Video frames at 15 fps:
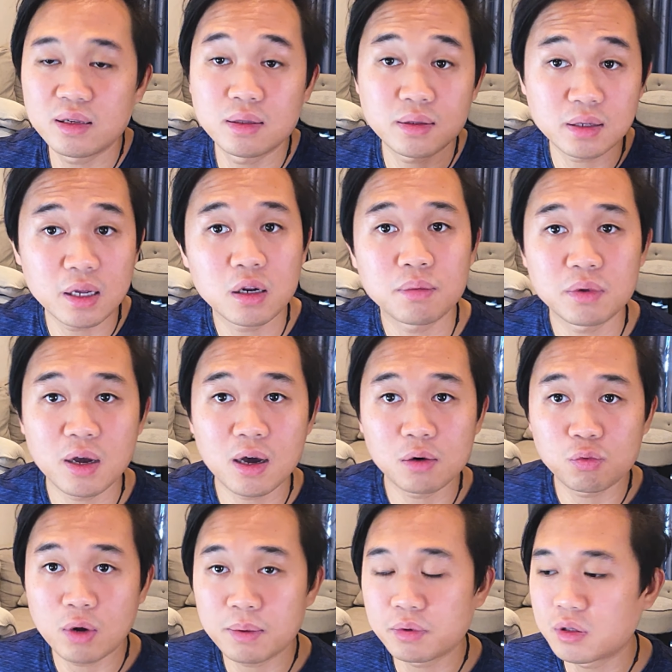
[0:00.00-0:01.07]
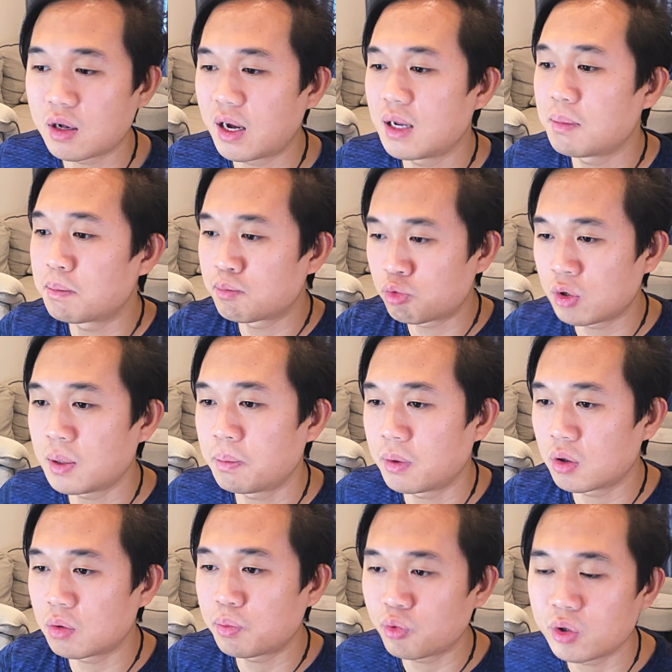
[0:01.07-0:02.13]
is state-of-the-art website,
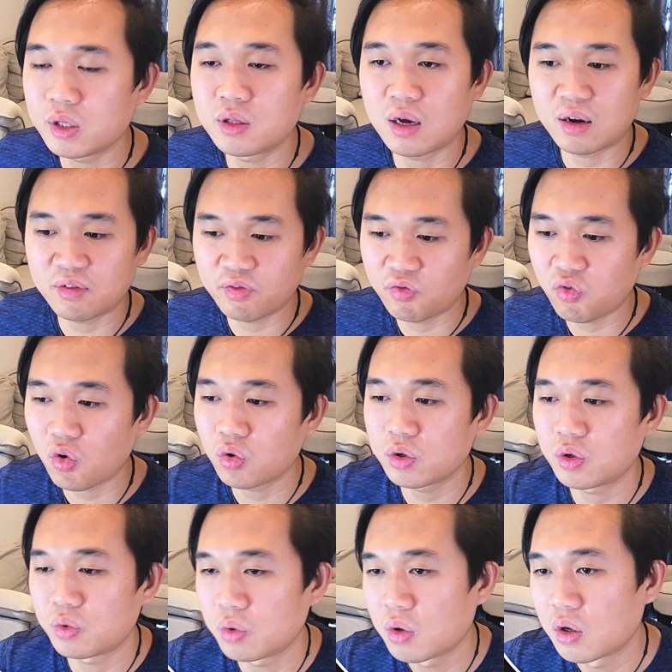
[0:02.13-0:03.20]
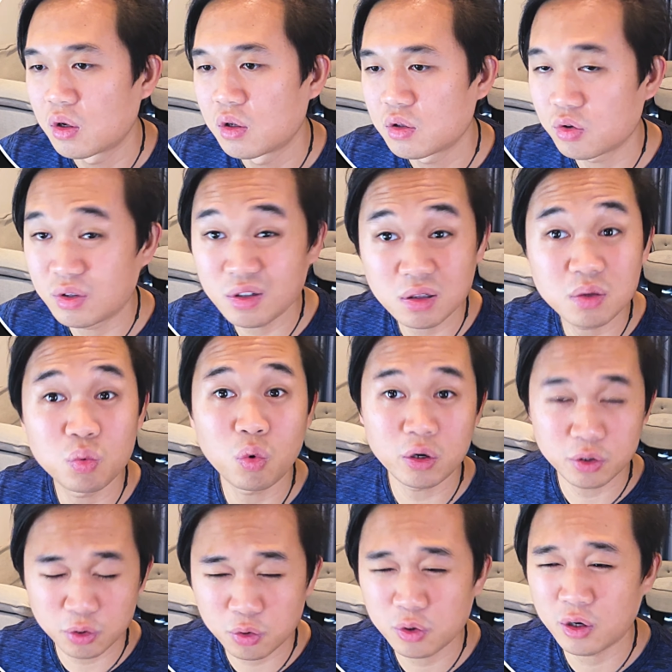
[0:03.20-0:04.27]
pre-built, pre-done for you. So this is
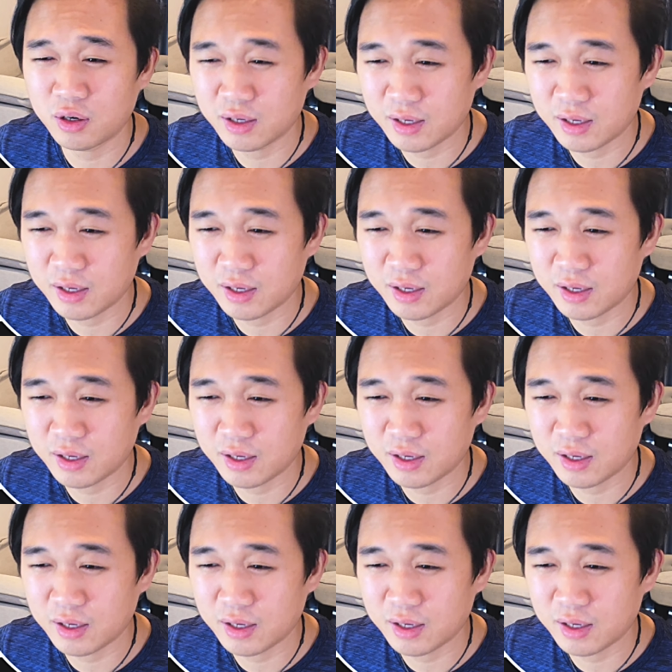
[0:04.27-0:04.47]
what you're gonna